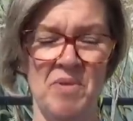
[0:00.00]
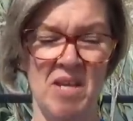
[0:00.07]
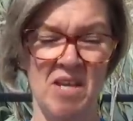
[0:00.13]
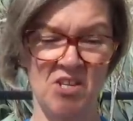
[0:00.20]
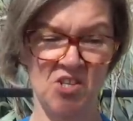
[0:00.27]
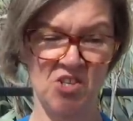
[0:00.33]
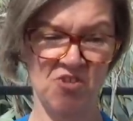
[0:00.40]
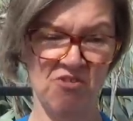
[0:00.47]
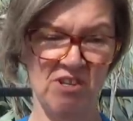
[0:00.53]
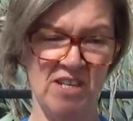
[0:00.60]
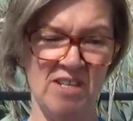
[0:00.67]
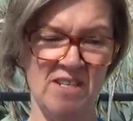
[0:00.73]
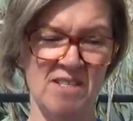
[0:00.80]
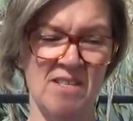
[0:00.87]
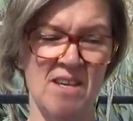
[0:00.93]

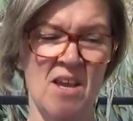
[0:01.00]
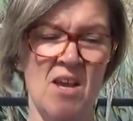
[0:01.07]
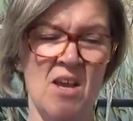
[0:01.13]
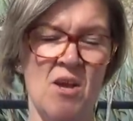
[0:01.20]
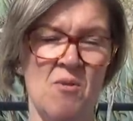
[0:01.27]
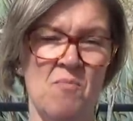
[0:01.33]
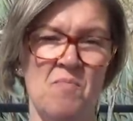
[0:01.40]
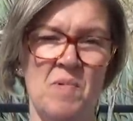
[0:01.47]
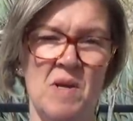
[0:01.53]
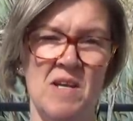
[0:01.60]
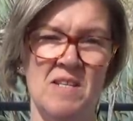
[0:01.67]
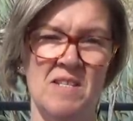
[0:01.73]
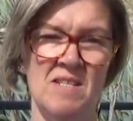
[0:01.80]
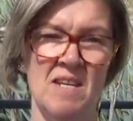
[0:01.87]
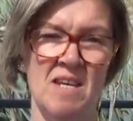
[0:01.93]
injuries.
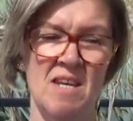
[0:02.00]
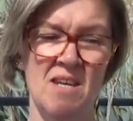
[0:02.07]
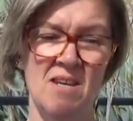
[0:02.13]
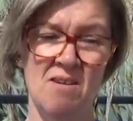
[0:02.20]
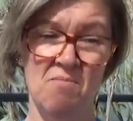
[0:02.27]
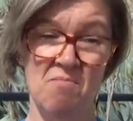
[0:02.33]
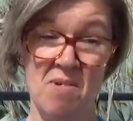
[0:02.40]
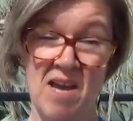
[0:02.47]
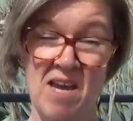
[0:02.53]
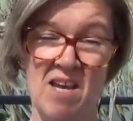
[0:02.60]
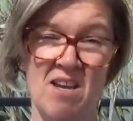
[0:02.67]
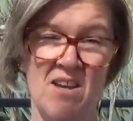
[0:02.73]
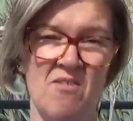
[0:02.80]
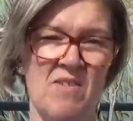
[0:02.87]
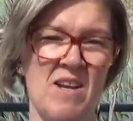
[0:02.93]
But he may
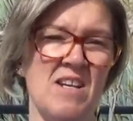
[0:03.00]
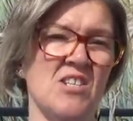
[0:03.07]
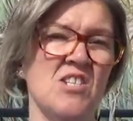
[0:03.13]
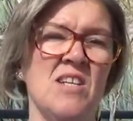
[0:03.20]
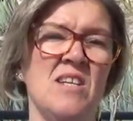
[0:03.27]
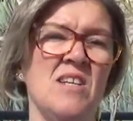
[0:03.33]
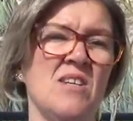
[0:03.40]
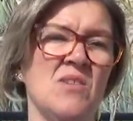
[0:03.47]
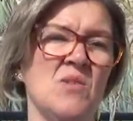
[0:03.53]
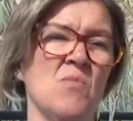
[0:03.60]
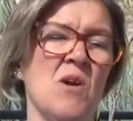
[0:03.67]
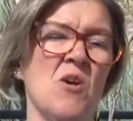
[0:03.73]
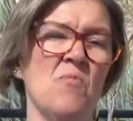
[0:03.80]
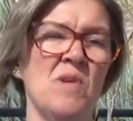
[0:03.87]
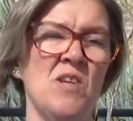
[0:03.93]
have actually as
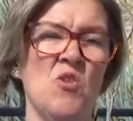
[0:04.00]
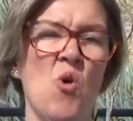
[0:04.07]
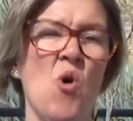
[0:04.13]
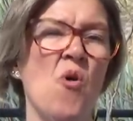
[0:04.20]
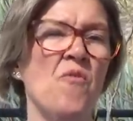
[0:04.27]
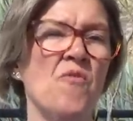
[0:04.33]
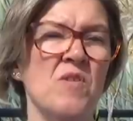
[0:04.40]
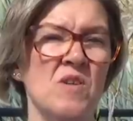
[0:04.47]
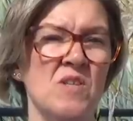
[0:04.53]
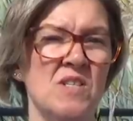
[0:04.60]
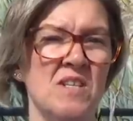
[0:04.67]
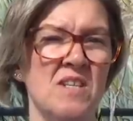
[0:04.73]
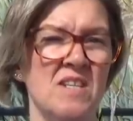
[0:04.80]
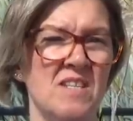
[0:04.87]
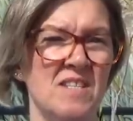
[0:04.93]
well been
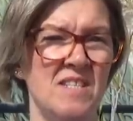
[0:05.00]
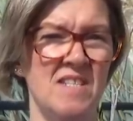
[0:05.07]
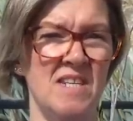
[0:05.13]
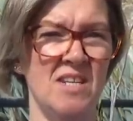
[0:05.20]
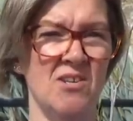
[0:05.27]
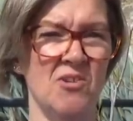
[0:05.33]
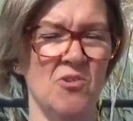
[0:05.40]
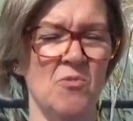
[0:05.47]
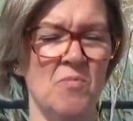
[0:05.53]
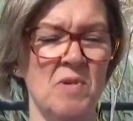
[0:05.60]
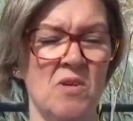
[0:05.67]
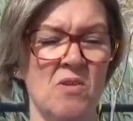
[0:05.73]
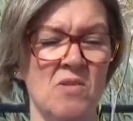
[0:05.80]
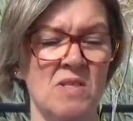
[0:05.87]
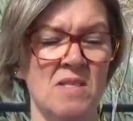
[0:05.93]
offered a deal,
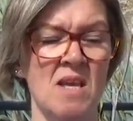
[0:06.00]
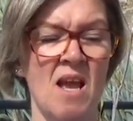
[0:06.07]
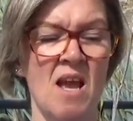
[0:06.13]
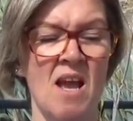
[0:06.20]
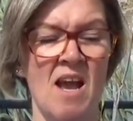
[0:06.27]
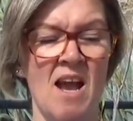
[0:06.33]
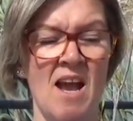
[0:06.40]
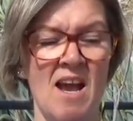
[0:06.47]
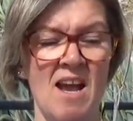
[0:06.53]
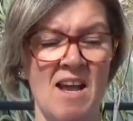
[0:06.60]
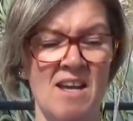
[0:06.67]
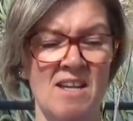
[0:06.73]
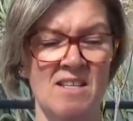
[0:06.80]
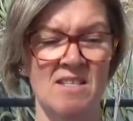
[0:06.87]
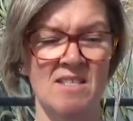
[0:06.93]
because
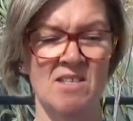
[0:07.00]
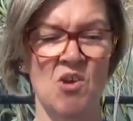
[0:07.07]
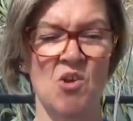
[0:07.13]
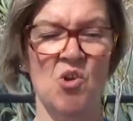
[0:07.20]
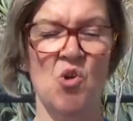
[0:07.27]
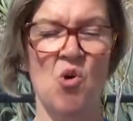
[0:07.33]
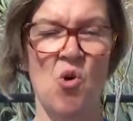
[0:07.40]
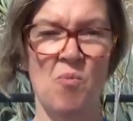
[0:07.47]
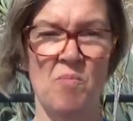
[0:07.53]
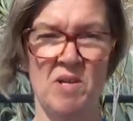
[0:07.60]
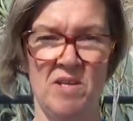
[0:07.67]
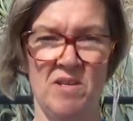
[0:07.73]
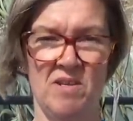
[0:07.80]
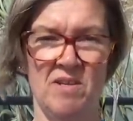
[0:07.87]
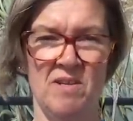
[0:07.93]
as a
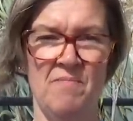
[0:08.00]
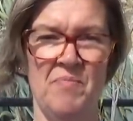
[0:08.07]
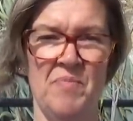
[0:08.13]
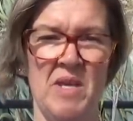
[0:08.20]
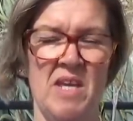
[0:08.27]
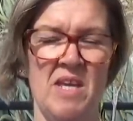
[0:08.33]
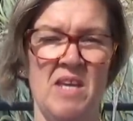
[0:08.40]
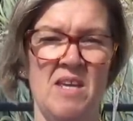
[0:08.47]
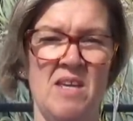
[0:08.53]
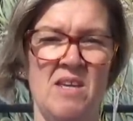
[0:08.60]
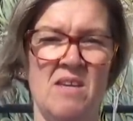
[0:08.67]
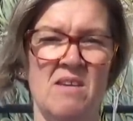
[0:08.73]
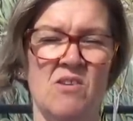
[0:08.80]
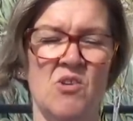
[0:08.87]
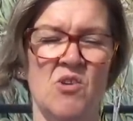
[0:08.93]
commoner,
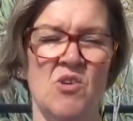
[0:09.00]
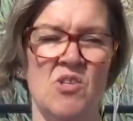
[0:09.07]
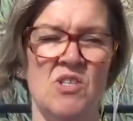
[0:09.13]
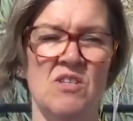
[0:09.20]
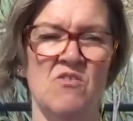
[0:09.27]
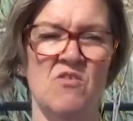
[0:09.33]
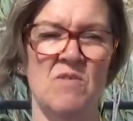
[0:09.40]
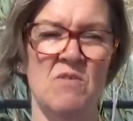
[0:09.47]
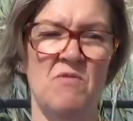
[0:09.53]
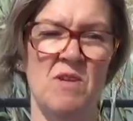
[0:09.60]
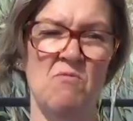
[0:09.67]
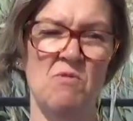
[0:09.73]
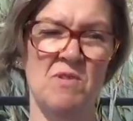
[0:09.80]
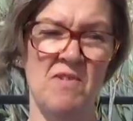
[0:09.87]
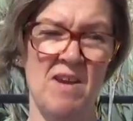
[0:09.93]
he could have, if
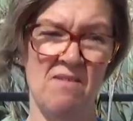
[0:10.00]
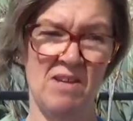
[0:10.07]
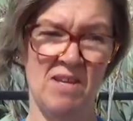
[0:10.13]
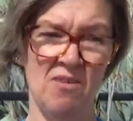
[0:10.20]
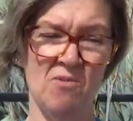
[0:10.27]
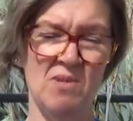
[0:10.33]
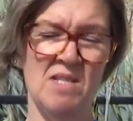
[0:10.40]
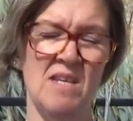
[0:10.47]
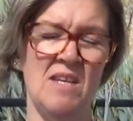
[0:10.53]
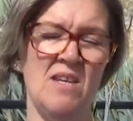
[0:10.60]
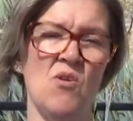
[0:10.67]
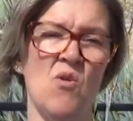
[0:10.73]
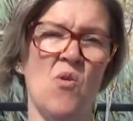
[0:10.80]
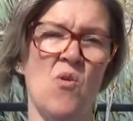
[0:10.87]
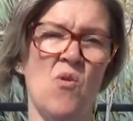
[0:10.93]
he was found
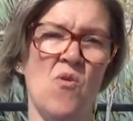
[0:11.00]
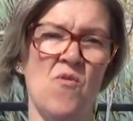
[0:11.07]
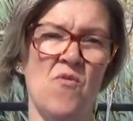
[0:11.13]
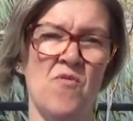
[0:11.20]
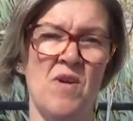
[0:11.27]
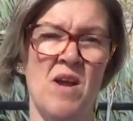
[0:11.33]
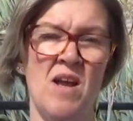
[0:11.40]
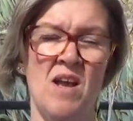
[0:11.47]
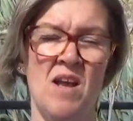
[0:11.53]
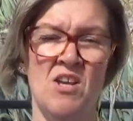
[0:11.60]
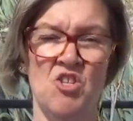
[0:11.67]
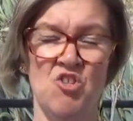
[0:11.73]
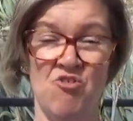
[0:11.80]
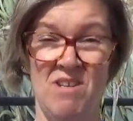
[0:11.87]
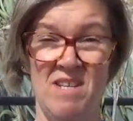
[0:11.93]
guilty of
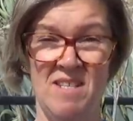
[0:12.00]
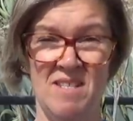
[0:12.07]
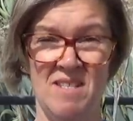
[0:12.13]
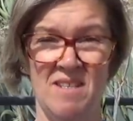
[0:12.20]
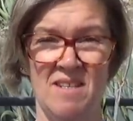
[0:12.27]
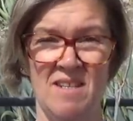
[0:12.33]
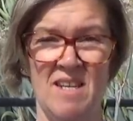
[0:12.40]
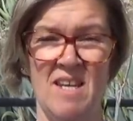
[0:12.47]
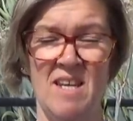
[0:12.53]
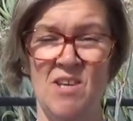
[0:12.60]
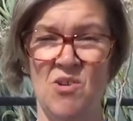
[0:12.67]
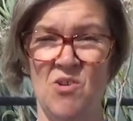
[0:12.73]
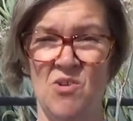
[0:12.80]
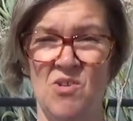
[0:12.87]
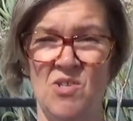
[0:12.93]
treason, he
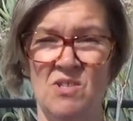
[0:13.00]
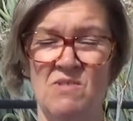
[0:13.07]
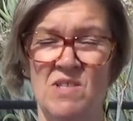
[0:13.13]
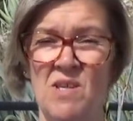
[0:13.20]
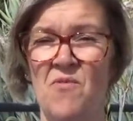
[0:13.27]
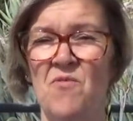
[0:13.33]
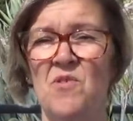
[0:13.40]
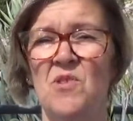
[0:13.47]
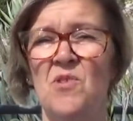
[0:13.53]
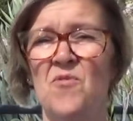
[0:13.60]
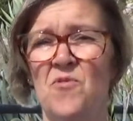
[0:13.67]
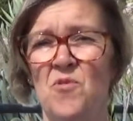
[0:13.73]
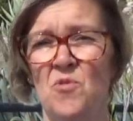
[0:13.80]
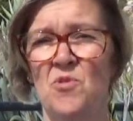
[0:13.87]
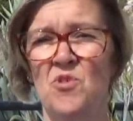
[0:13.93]
could have suffered the
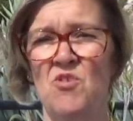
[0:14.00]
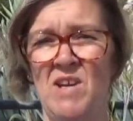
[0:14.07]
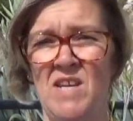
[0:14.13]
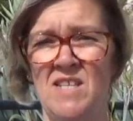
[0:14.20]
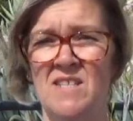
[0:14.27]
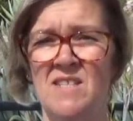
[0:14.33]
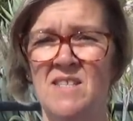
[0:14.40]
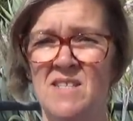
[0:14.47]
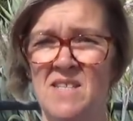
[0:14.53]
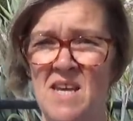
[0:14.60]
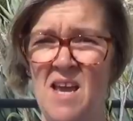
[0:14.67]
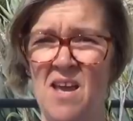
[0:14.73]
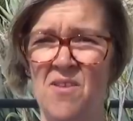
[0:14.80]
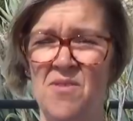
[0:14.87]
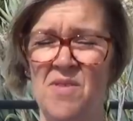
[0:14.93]
full traitor's
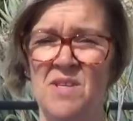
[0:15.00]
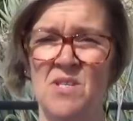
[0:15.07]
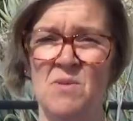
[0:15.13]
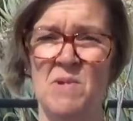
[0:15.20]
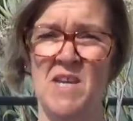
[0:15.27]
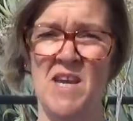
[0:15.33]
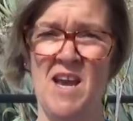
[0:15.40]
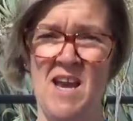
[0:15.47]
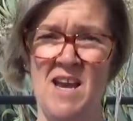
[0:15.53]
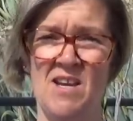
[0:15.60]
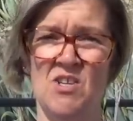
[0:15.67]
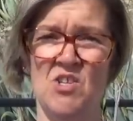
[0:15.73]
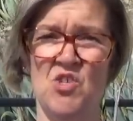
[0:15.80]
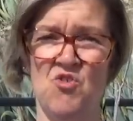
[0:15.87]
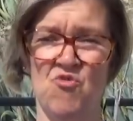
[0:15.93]
death, to be
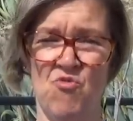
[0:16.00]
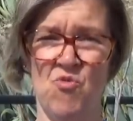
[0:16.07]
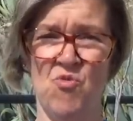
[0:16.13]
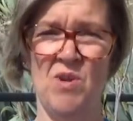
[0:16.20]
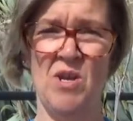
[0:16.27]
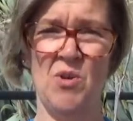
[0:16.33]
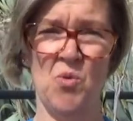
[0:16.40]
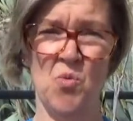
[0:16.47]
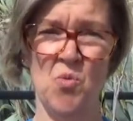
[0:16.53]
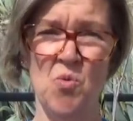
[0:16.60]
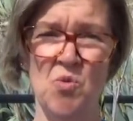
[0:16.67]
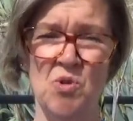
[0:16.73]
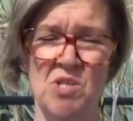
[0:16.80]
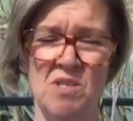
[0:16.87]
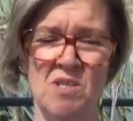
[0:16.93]
hanged, drawn and
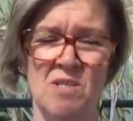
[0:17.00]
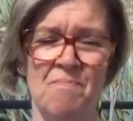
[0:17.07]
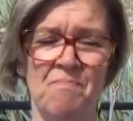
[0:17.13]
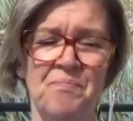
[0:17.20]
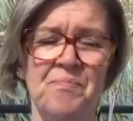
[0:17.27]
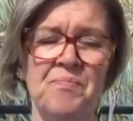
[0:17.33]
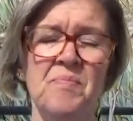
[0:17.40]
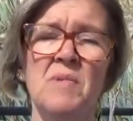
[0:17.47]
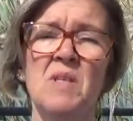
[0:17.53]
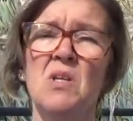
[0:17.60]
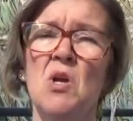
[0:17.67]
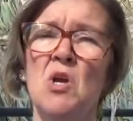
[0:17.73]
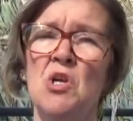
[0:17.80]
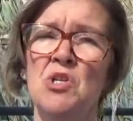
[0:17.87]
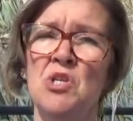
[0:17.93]
quartered.
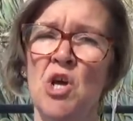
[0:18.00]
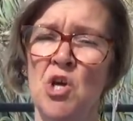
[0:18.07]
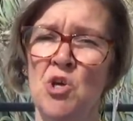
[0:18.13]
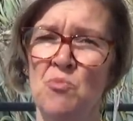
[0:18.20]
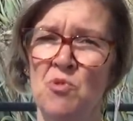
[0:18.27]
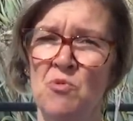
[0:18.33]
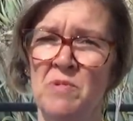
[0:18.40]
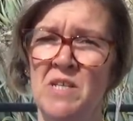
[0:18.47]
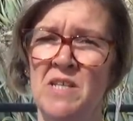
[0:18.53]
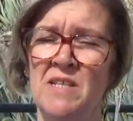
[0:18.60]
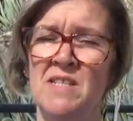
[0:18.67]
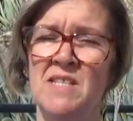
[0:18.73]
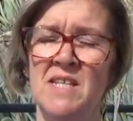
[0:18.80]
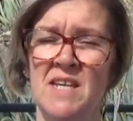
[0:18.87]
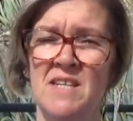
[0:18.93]

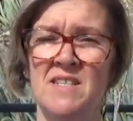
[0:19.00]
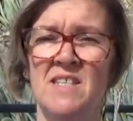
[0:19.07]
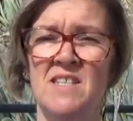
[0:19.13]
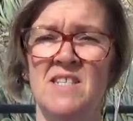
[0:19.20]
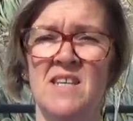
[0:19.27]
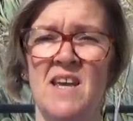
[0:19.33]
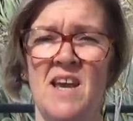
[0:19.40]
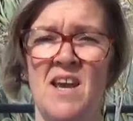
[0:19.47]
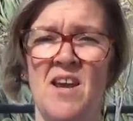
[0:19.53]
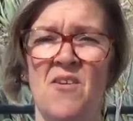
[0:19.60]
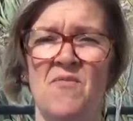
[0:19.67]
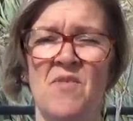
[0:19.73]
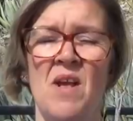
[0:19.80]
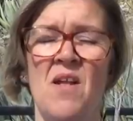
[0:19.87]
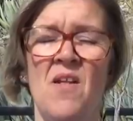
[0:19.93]
Noblemen tended to have